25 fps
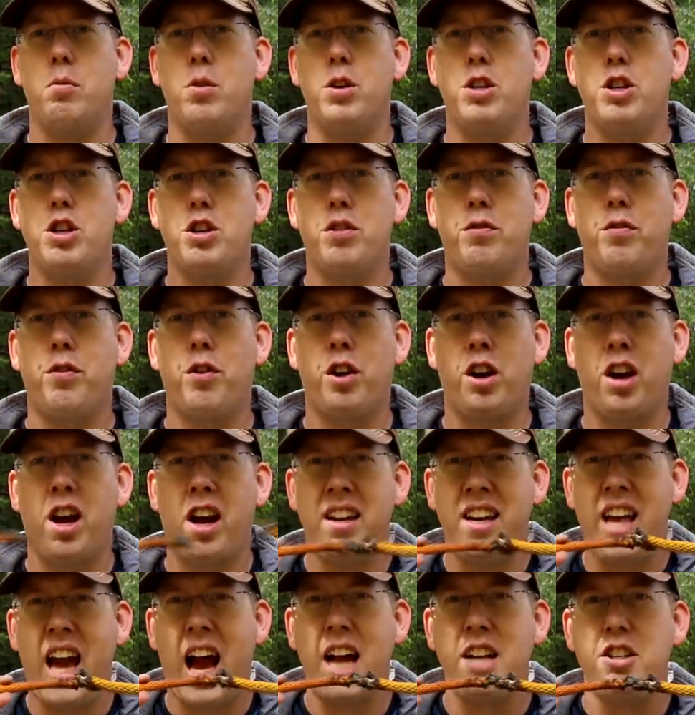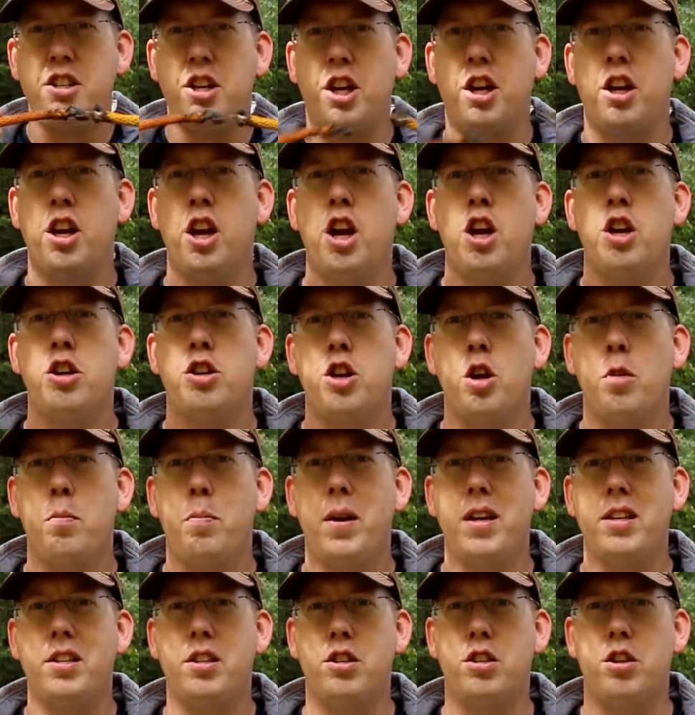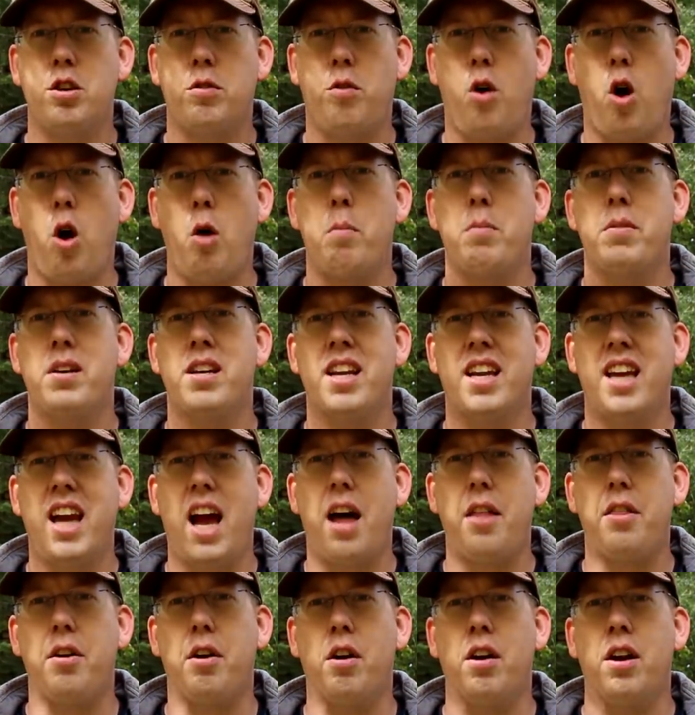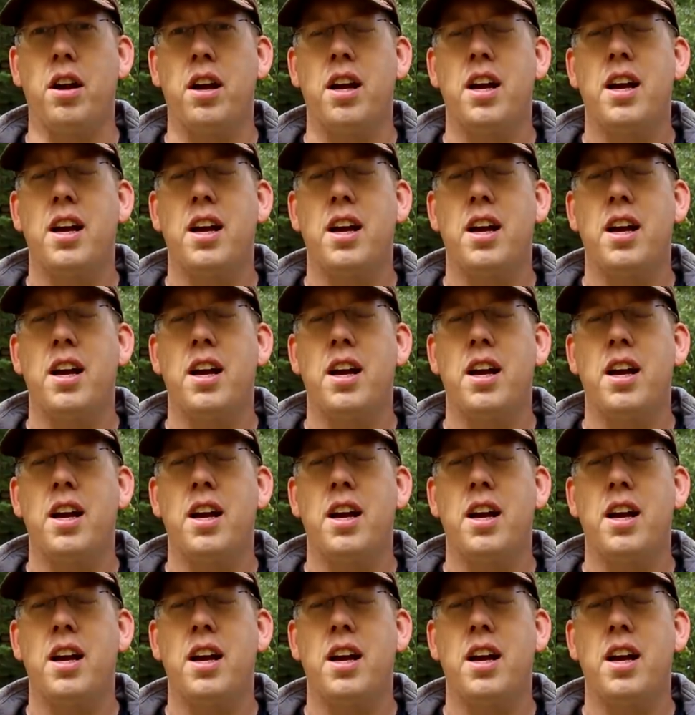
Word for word: which is for attaching two pieces of rope together.